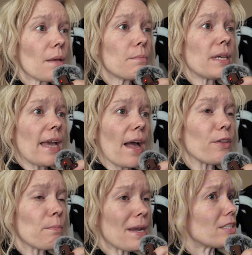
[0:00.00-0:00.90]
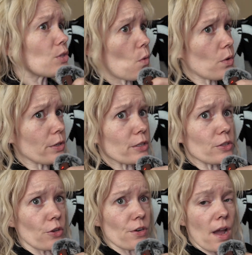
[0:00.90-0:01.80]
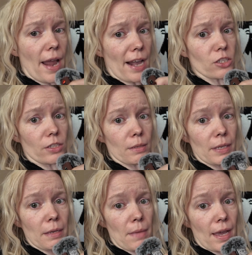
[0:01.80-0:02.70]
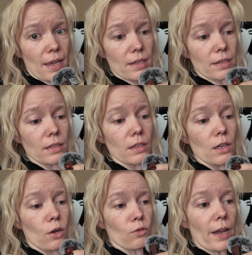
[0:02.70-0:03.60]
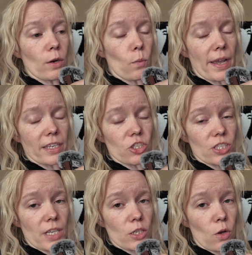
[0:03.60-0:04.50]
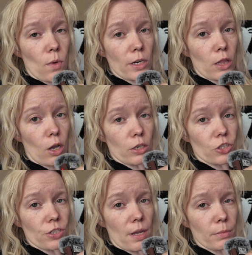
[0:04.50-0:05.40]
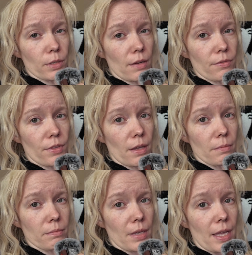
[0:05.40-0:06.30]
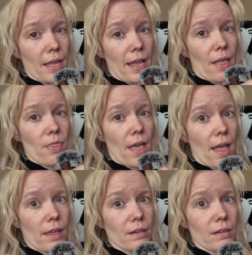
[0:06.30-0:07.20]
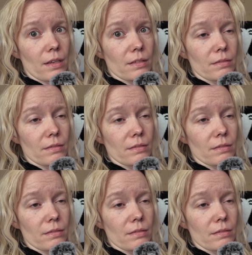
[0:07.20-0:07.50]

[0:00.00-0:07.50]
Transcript: But yeah, they're made to order, so they're not actually being made right away. It's just I don't want a large number of them. And then